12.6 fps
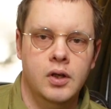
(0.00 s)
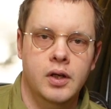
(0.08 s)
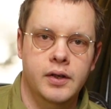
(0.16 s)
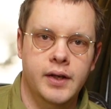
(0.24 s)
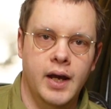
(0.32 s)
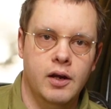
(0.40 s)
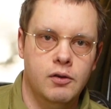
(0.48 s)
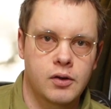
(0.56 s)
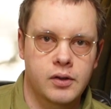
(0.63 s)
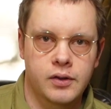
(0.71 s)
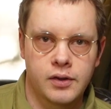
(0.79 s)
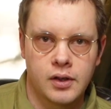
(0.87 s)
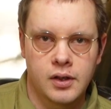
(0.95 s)
Now,
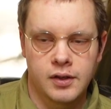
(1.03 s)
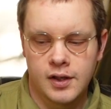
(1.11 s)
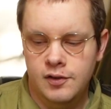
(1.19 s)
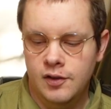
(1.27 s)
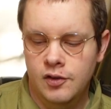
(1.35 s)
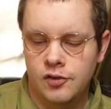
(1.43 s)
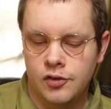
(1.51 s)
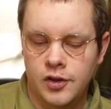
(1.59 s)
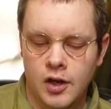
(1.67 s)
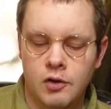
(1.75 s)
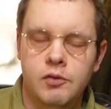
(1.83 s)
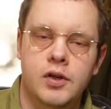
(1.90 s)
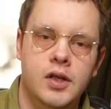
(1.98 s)
this is the
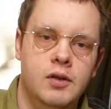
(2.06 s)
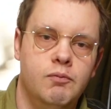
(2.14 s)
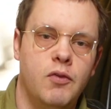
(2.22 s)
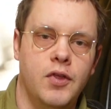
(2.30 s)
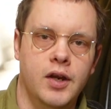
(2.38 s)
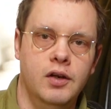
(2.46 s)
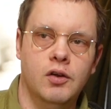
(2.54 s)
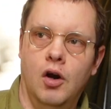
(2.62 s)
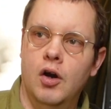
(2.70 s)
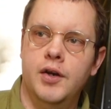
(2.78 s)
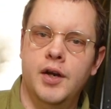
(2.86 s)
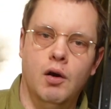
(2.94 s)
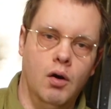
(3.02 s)
only thing that
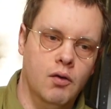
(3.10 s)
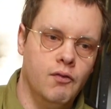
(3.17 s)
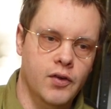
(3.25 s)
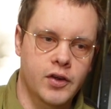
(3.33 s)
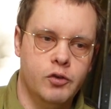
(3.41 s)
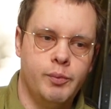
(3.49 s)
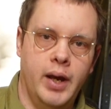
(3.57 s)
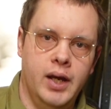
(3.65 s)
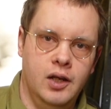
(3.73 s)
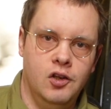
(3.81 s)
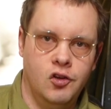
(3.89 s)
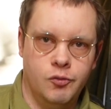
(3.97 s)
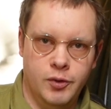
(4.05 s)
I know of that this bag
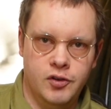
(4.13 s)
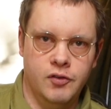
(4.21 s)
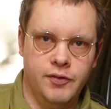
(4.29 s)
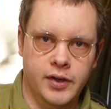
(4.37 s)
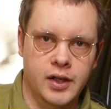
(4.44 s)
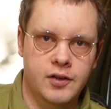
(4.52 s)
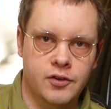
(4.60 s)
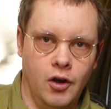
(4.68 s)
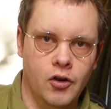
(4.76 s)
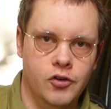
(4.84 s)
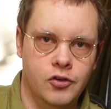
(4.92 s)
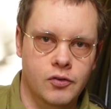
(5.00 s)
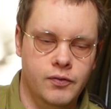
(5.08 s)
is specifically
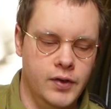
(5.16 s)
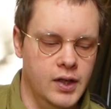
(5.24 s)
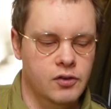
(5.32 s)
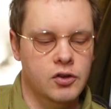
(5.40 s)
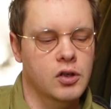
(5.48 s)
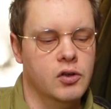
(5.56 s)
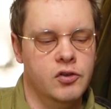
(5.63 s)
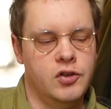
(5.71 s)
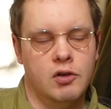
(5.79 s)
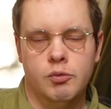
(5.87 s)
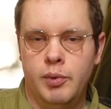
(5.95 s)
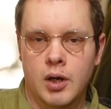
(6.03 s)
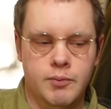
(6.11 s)
sized to fit. So it's a
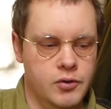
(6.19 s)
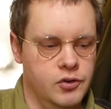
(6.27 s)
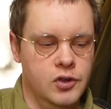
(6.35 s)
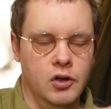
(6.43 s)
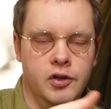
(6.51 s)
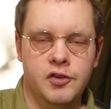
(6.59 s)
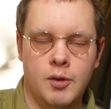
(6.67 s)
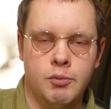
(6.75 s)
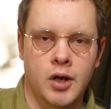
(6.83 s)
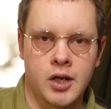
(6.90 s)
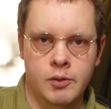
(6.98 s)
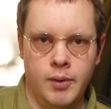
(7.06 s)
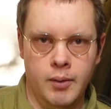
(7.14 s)
general purpose, you've got your
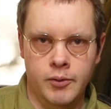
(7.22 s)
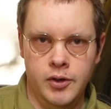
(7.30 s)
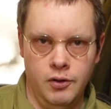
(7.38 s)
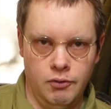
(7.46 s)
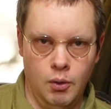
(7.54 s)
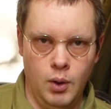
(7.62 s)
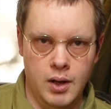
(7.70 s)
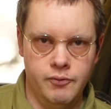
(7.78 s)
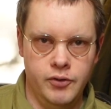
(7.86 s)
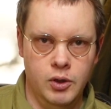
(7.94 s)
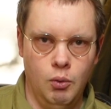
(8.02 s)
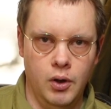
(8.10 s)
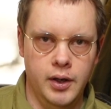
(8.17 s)
separating compartment, you throw whatever
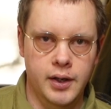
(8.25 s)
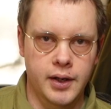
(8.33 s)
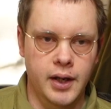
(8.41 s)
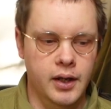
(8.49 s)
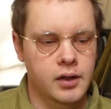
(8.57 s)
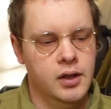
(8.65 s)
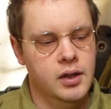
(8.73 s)
you want in there.